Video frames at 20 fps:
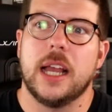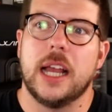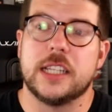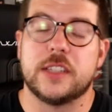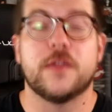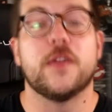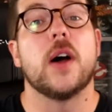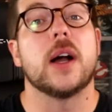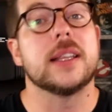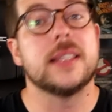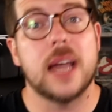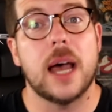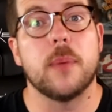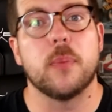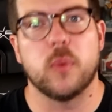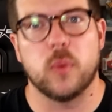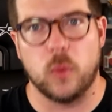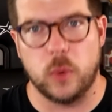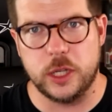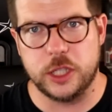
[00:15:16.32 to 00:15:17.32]
fucked
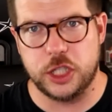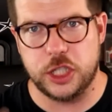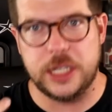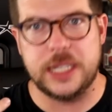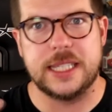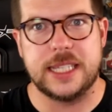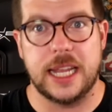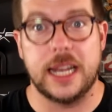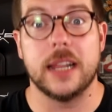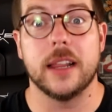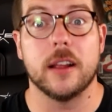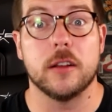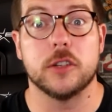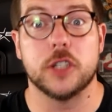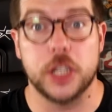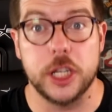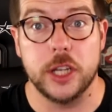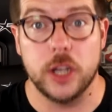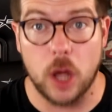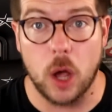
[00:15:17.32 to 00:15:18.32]
up when she's sitting there and
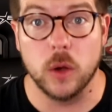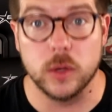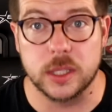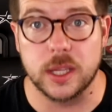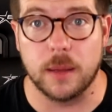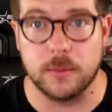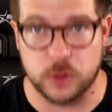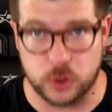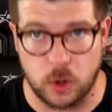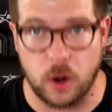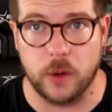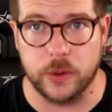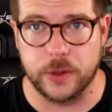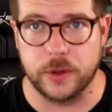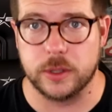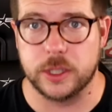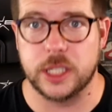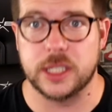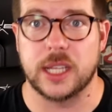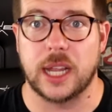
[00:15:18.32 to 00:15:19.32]
she knows something's wrong with
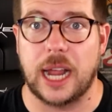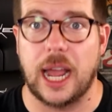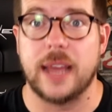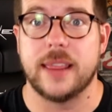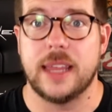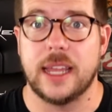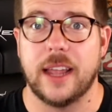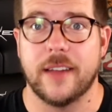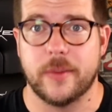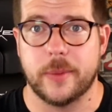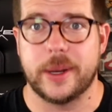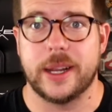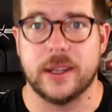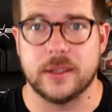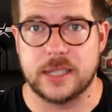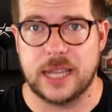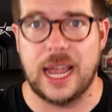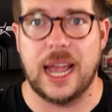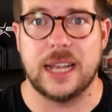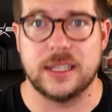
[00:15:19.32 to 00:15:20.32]
her. She's like, I think everybody
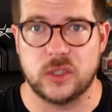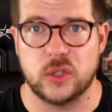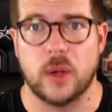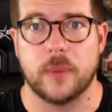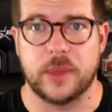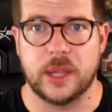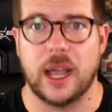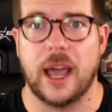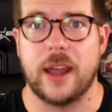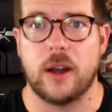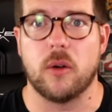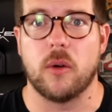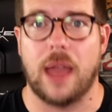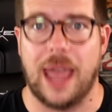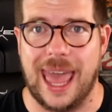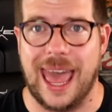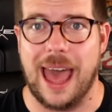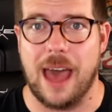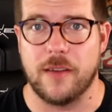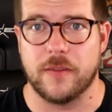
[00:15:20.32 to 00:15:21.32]
else has something I don't
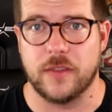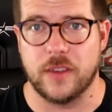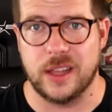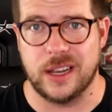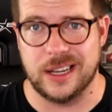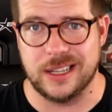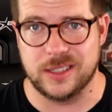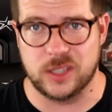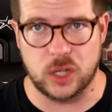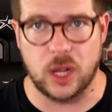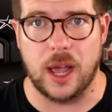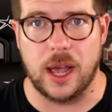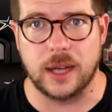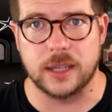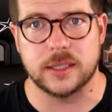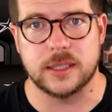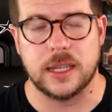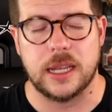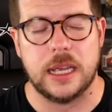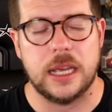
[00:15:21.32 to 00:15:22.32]
have, and it
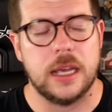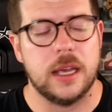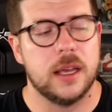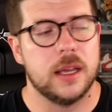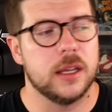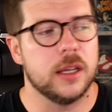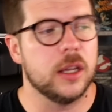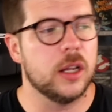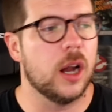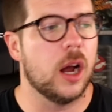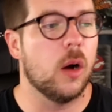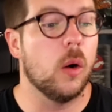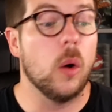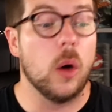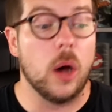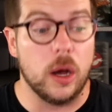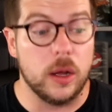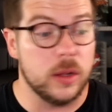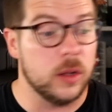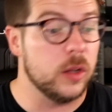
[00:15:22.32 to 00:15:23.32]
sucks. You
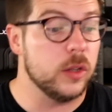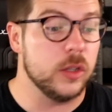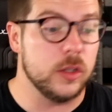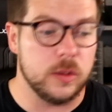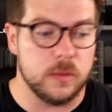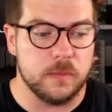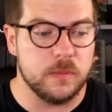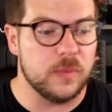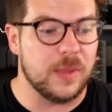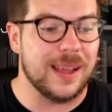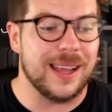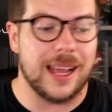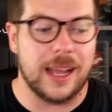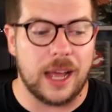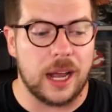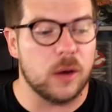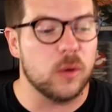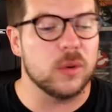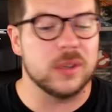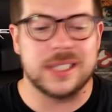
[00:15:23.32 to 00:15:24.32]
know,
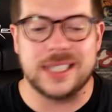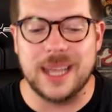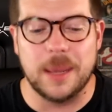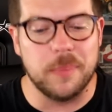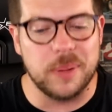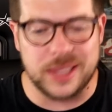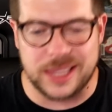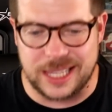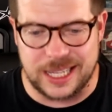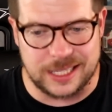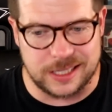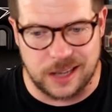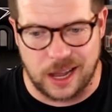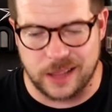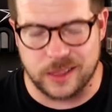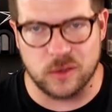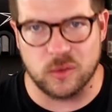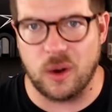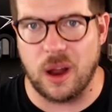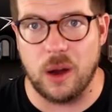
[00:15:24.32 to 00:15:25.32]
sympathy's
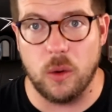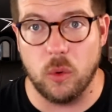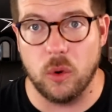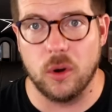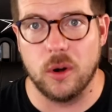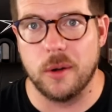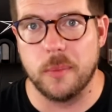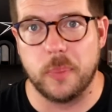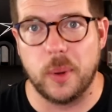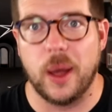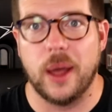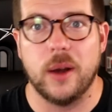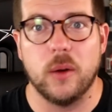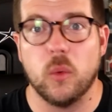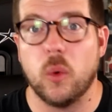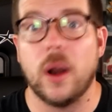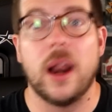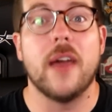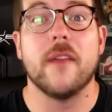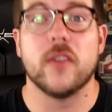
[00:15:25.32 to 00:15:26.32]
not the right word, but
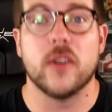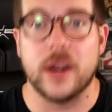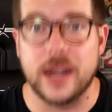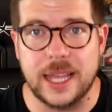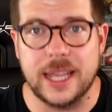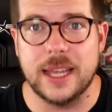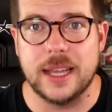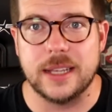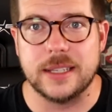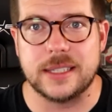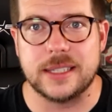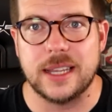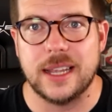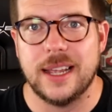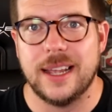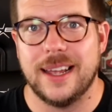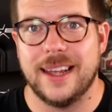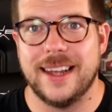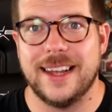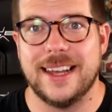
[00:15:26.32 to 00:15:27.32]
whatever it is,
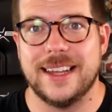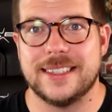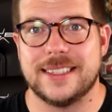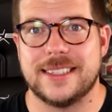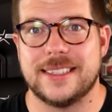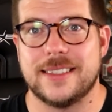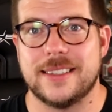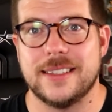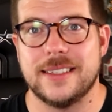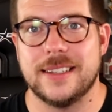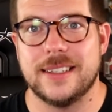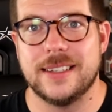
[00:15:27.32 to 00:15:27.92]
it's